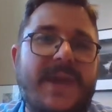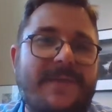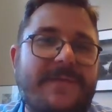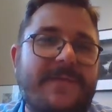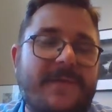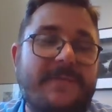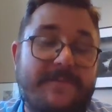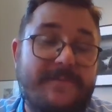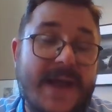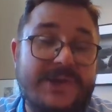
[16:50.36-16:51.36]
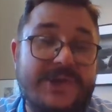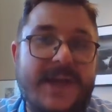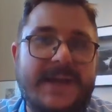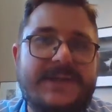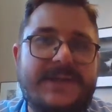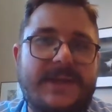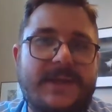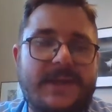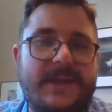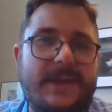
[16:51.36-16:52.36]
if by chance
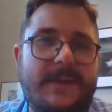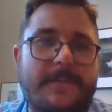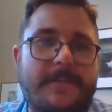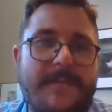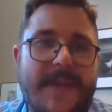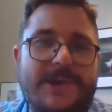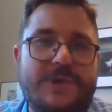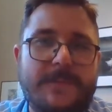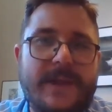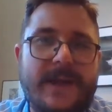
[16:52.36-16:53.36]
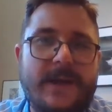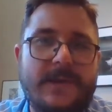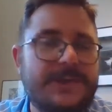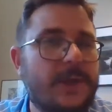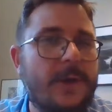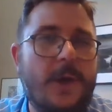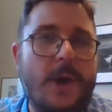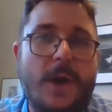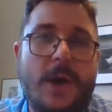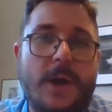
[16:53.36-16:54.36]
the major players
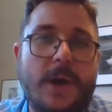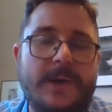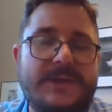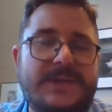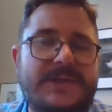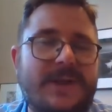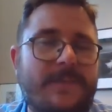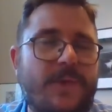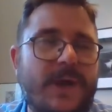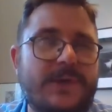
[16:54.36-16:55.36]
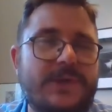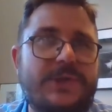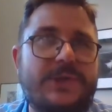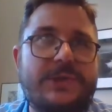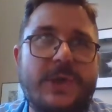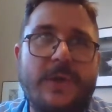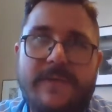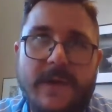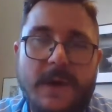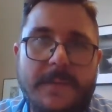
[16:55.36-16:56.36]
are somewhere so
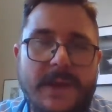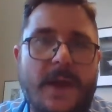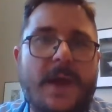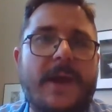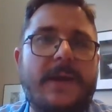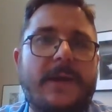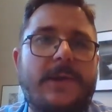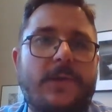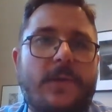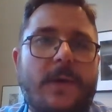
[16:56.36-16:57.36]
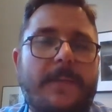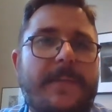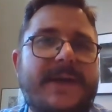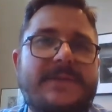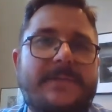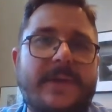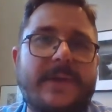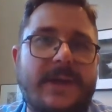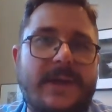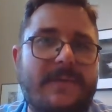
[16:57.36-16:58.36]
far beyond your
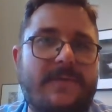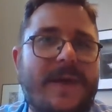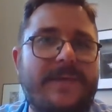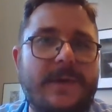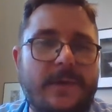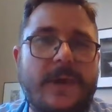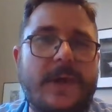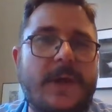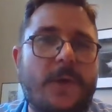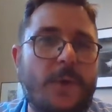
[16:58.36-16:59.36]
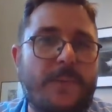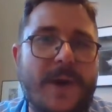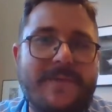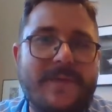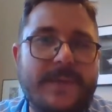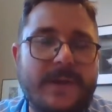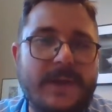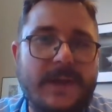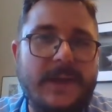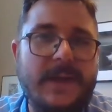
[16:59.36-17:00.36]
possibility of revenue or
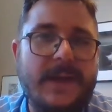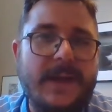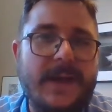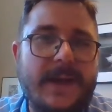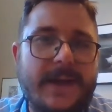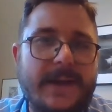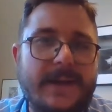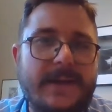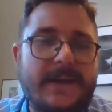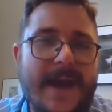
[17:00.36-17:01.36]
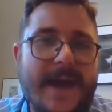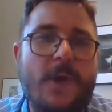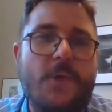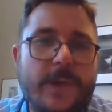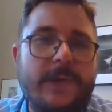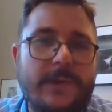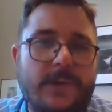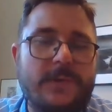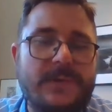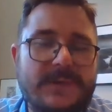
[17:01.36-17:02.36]
profitability? How will
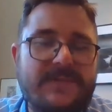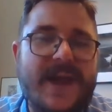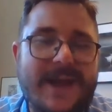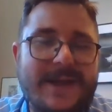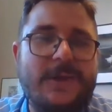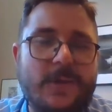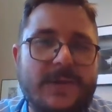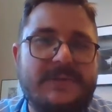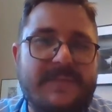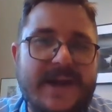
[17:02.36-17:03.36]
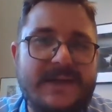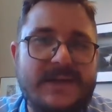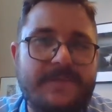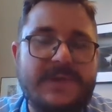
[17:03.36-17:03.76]
you find your spot?